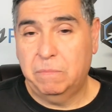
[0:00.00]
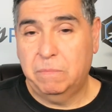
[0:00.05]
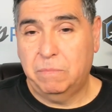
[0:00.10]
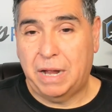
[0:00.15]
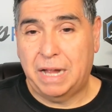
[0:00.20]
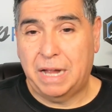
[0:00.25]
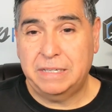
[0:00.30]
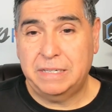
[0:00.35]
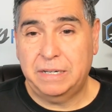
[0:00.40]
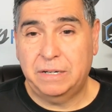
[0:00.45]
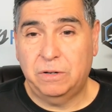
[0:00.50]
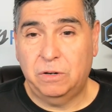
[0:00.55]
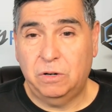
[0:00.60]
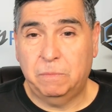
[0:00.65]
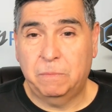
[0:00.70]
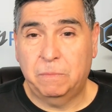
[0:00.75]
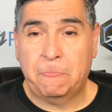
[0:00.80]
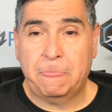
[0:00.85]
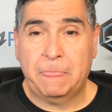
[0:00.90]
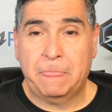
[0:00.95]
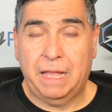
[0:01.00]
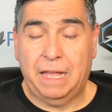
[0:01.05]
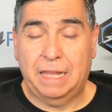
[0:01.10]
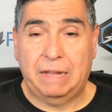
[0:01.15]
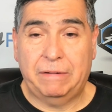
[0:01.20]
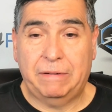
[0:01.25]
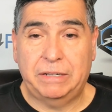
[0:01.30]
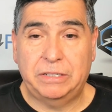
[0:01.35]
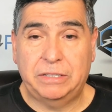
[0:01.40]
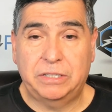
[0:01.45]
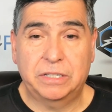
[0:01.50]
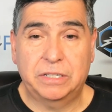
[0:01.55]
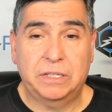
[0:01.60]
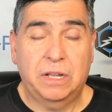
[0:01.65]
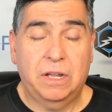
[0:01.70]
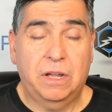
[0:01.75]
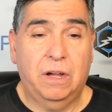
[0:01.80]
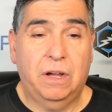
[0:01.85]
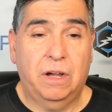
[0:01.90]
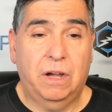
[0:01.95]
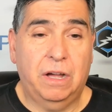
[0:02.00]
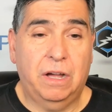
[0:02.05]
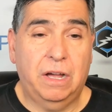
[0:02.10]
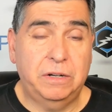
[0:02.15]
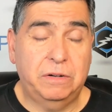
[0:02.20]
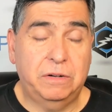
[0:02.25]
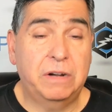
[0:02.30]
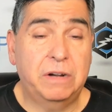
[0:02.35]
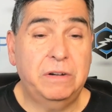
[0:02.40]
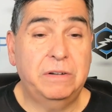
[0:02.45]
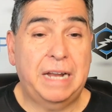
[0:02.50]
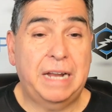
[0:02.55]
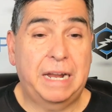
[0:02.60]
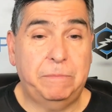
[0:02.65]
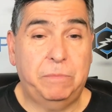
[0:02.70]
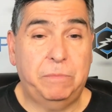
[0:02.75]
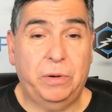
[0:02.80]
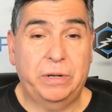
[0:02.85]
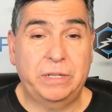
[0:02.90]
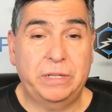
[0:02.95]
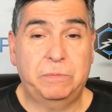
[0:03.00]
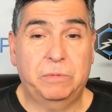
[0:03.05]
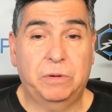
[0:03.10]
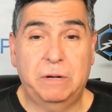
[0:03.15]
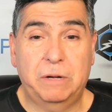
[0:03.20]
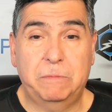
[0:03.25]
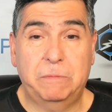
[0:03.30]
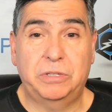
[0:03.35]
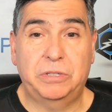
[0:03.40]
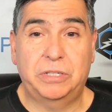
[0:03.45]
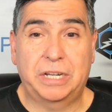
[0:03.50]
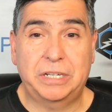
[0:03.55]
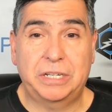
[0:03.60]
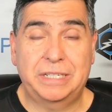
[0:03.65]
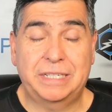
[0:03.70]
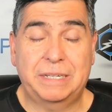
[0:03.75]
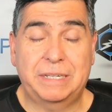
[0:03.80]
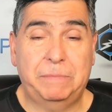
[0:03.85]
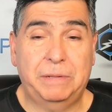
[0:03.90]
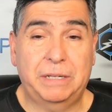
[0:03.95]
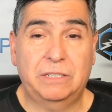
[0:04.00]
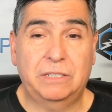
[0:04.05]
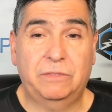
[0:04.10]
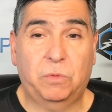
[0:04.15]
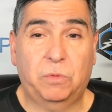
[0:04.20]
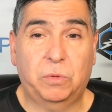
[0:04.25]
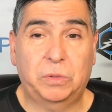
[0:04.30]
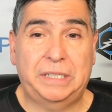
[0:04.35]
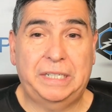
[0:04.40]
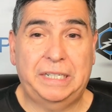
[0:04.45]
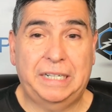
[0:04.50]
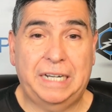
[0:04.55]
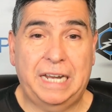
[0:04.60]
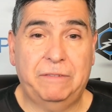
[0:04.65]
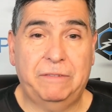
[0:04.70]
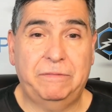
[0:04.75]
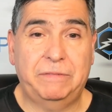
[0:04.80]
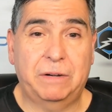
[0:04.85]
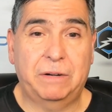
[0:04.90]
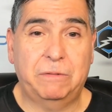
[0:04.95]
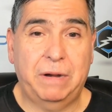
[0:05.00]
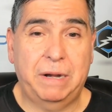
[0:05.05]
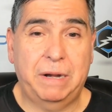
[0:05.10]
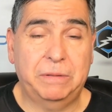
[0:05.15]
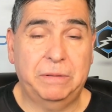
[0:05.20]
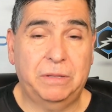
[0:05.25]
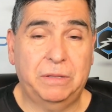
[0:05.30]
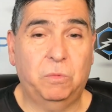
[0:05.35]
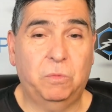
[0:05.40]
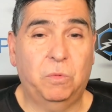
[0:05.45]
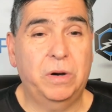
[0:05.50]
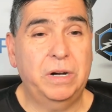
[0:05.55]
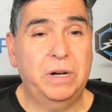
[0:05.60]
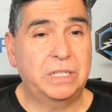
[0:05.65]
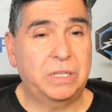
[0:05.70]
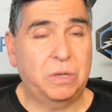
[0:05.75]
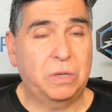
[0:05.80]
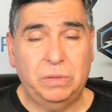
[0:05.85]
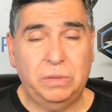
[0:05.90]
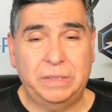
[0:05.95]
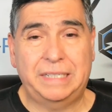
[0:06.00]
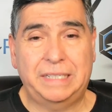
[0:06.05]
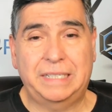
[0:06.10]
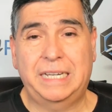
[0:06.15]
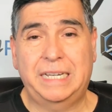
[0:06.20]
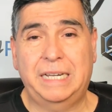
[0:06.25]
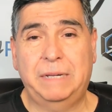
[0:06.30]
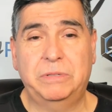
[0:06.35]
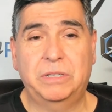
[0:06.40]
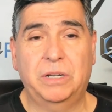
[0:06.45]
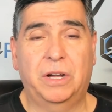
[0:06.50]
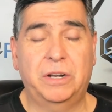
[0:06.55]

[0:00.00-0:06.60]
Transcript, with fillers: Boston at home allowing just under one hundred nine points per one hundred possessions, a plus fourteen point five net rating. But the Warriors holding teams to